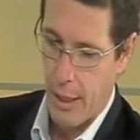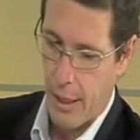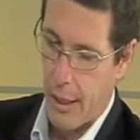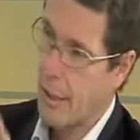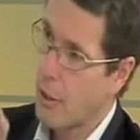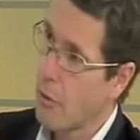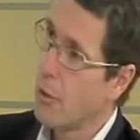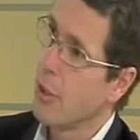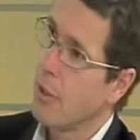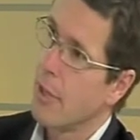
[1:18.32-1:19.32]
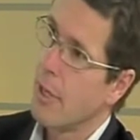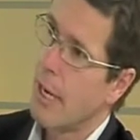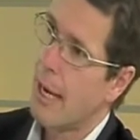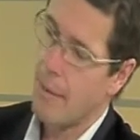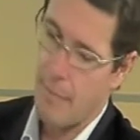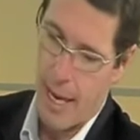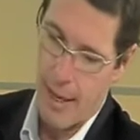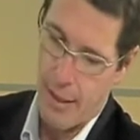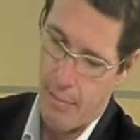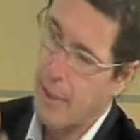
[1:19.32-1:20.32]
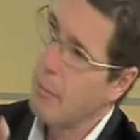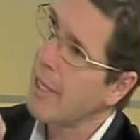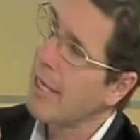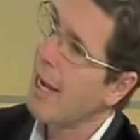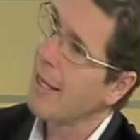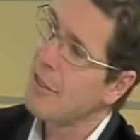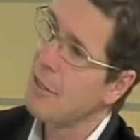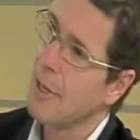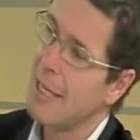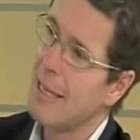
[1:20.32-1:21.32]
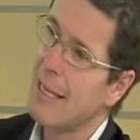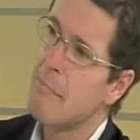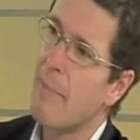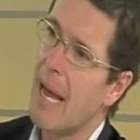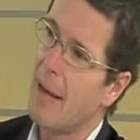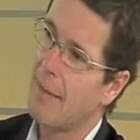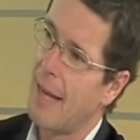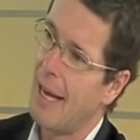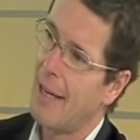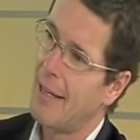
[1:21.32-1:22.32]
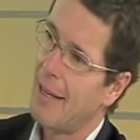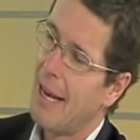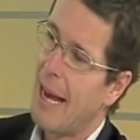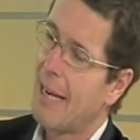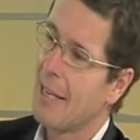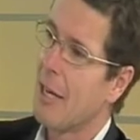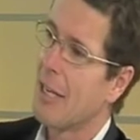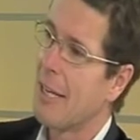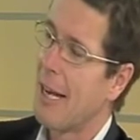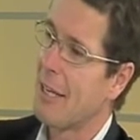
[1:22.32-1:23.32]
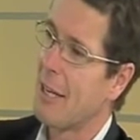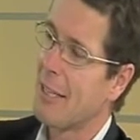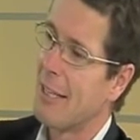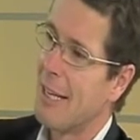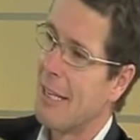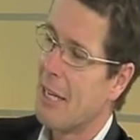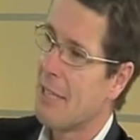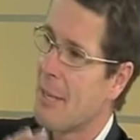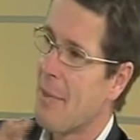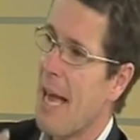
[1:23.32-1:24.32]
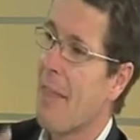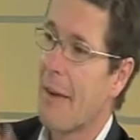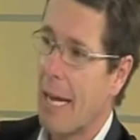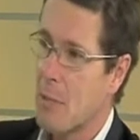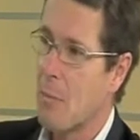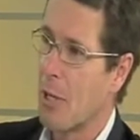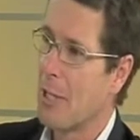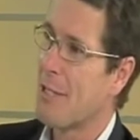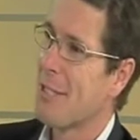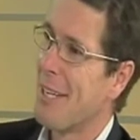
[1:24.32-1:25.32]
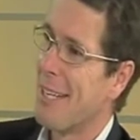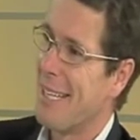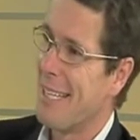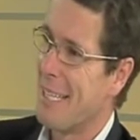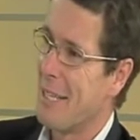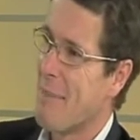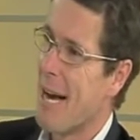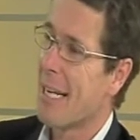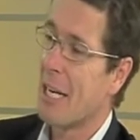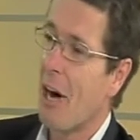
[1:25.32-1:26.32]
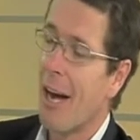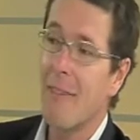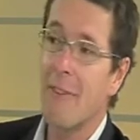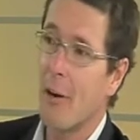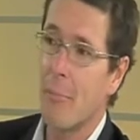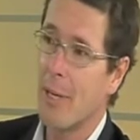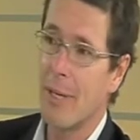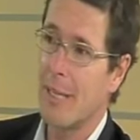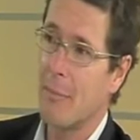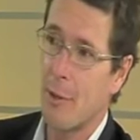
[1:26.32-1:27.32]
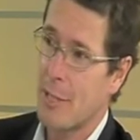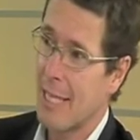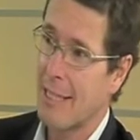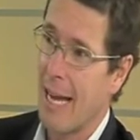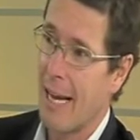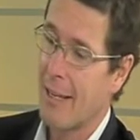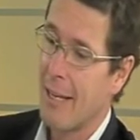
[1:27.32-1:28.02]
It could do, but we can't do anything about that. Yeah. And unlike you know some of the other experts in the market, I have no ability to predict that.